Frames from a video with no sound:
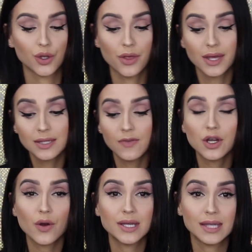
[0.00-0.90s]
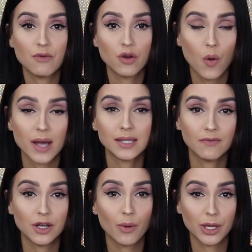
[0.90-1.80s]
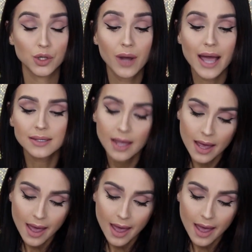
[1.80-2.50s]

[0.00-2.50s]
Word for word: So this video is a requested video by you guys,